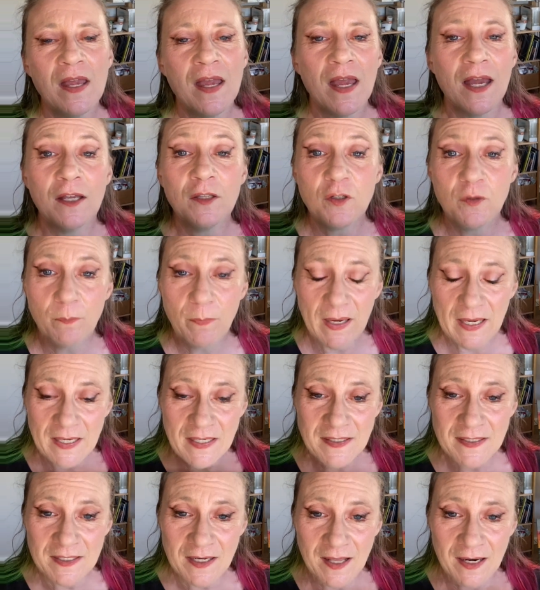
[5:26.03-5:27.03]
And you
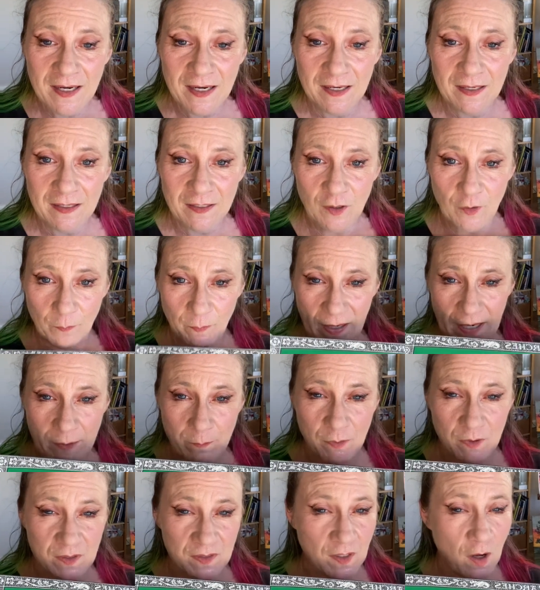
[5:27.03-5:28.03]
paint on it, your
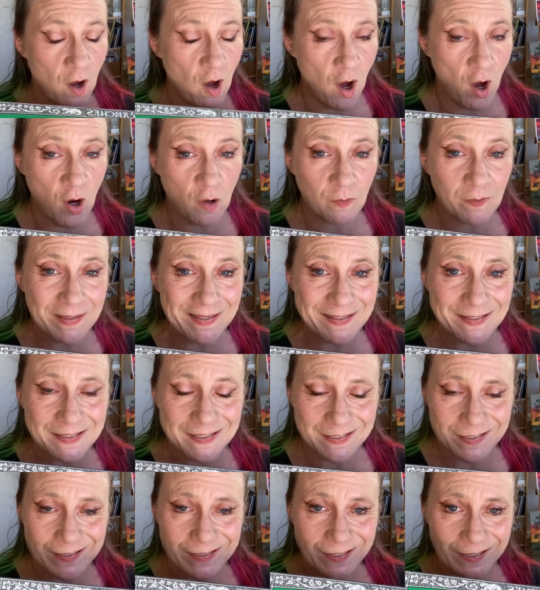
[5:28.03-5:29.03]
paper is already
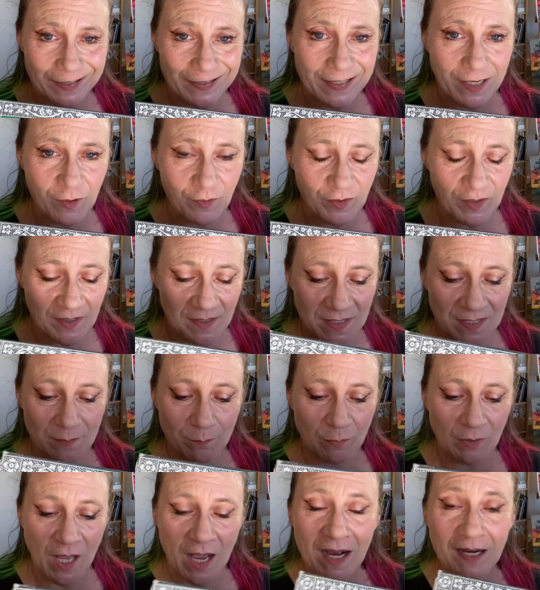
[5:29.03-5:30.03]
stuck down to this
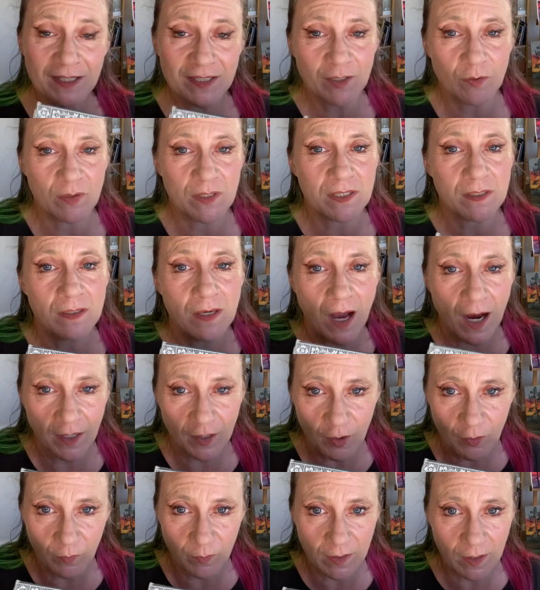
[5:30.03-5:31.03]
block, so it's not
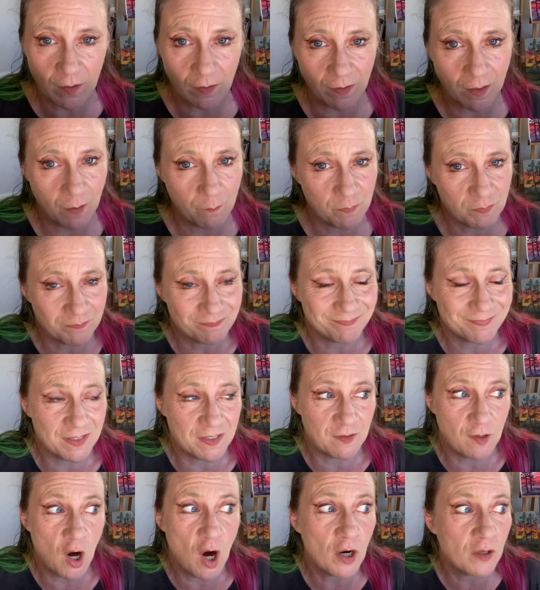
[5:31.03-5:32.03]
going to wrinkle up.
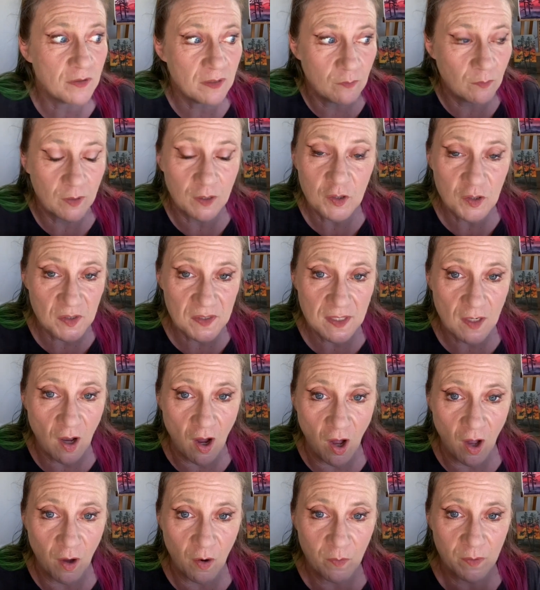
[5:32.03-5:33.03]
It hardly wrinkles at
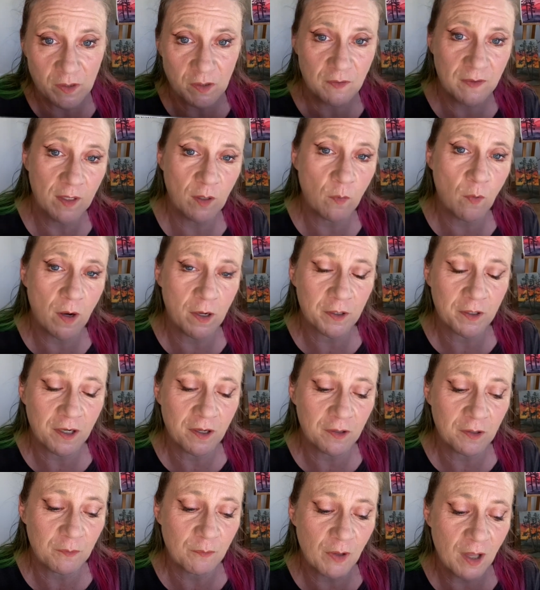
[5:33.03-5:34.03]
all when you get a
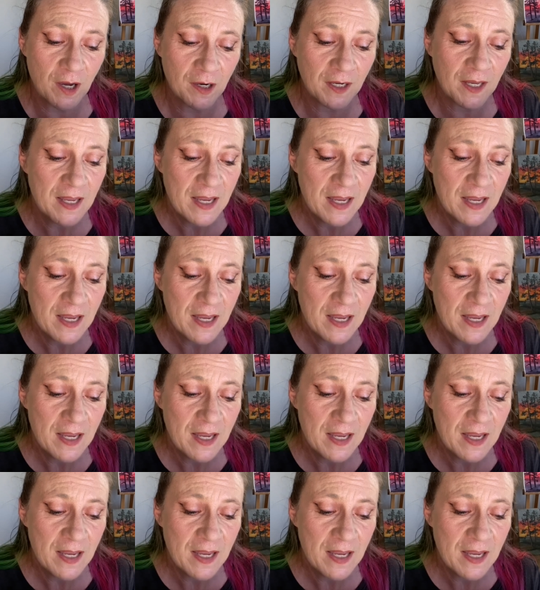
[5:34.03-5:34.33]
watercolor block.